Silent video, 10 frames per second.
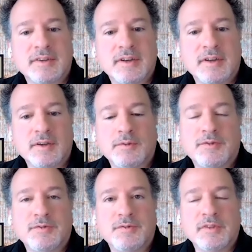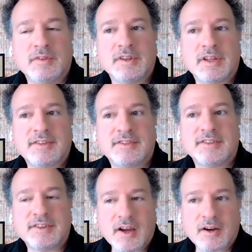Uh, you have less
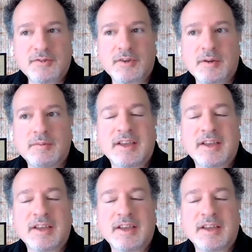desire for them,